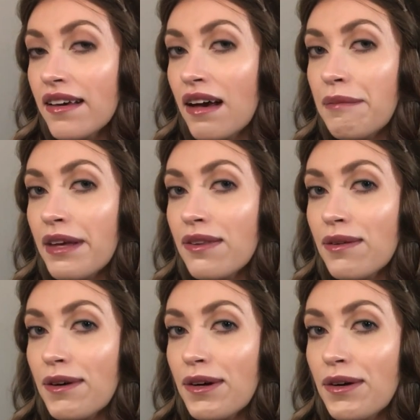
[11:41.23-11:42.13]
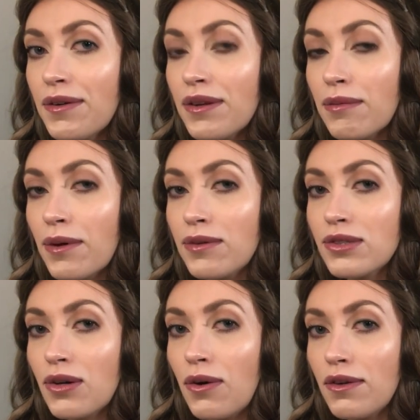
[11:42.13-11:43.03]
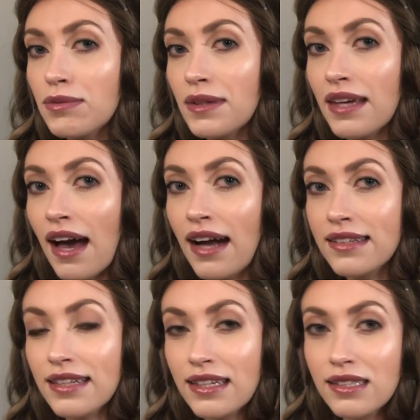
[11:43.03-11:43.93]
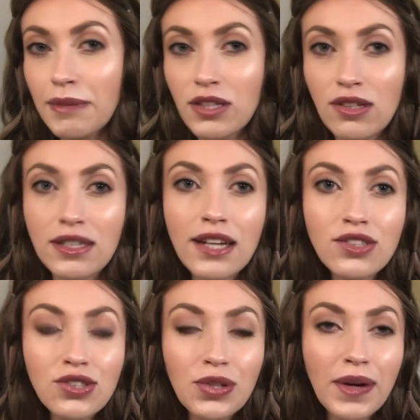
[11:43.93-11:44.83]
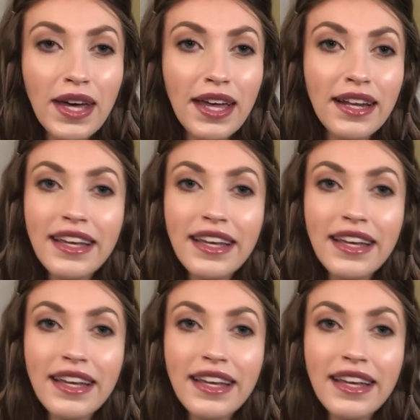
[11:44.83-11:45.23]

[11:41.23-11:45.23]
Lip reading: coming through, the rose gold, really adds a special touch to it.